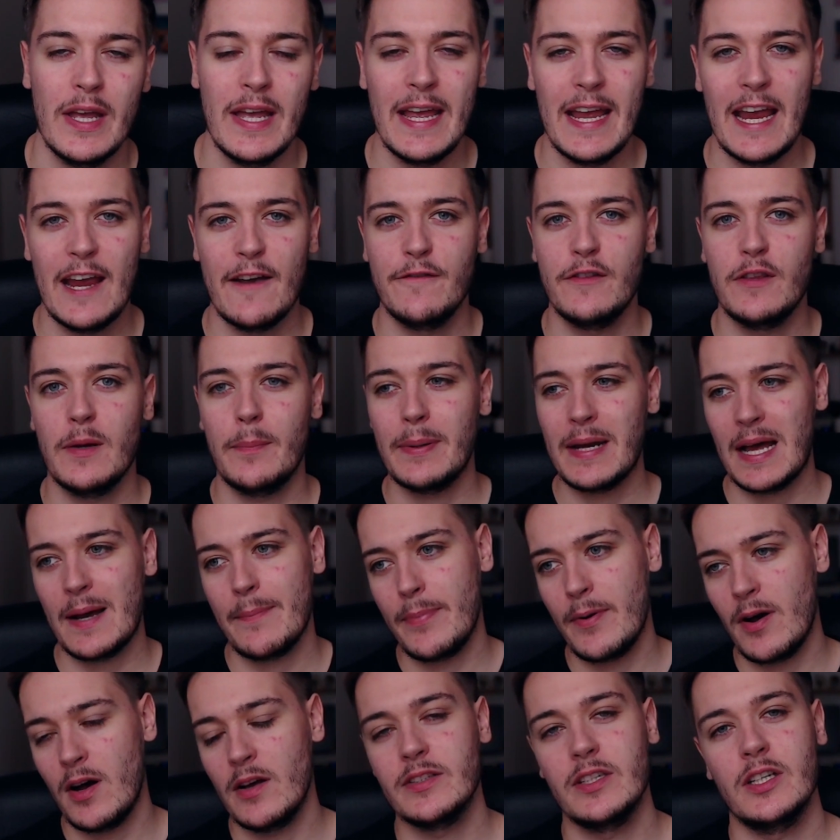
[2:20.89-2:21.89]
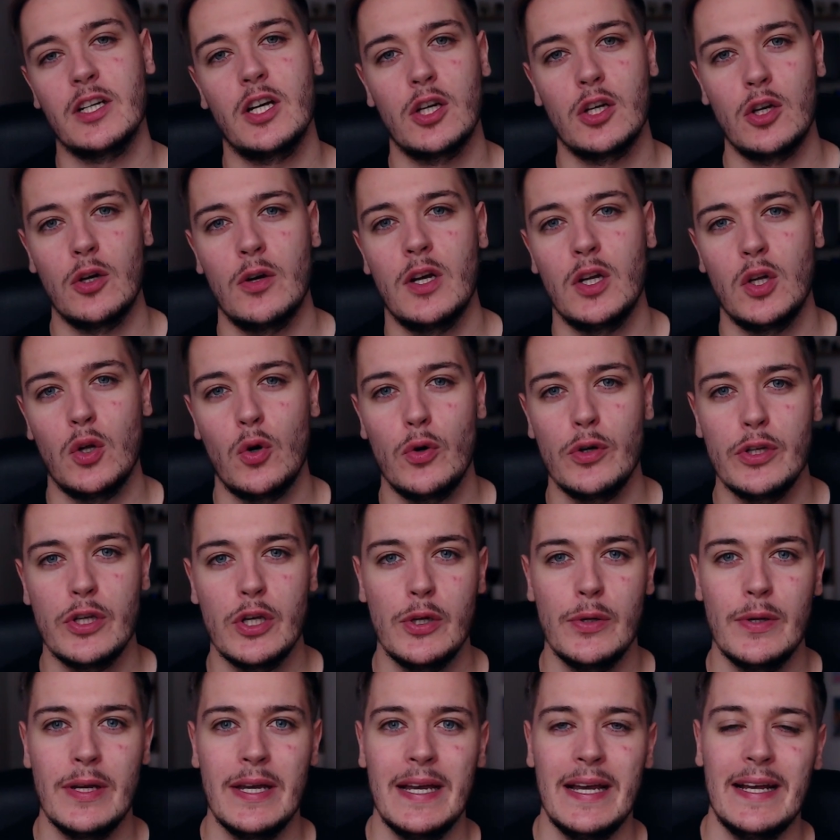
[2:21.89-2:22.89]
If the black bars are going to annoy
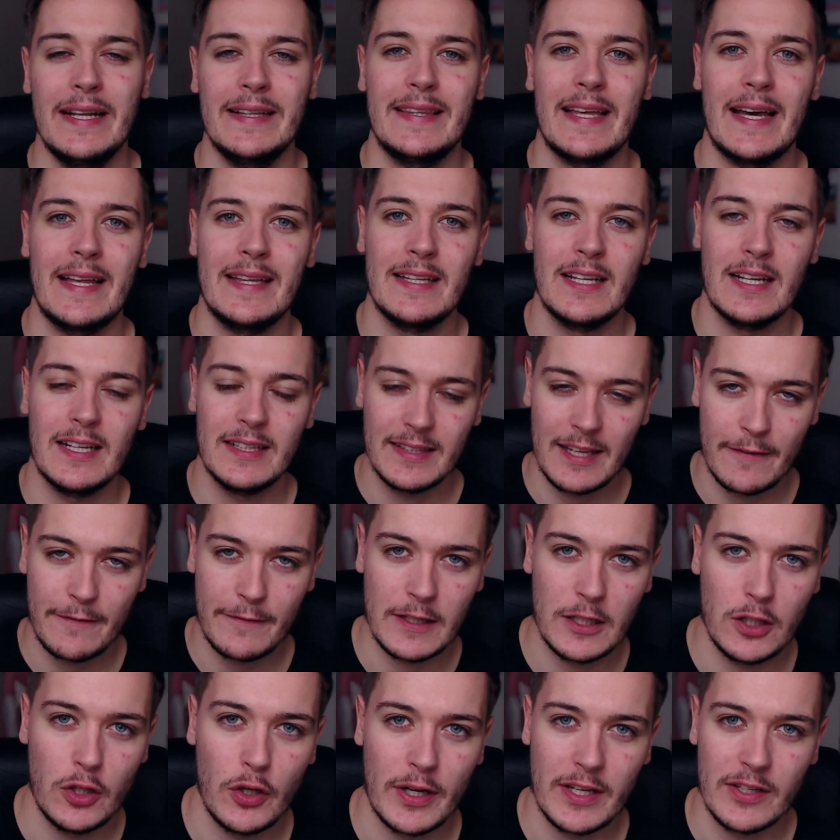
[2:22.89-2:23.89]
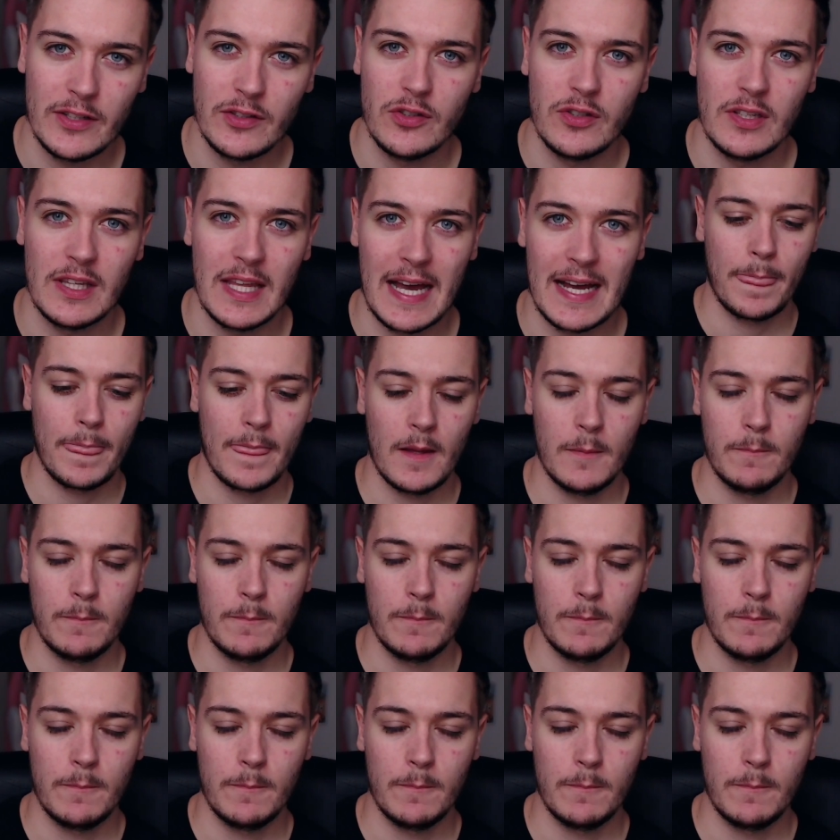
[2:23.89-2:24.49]
you, then definitely look into that.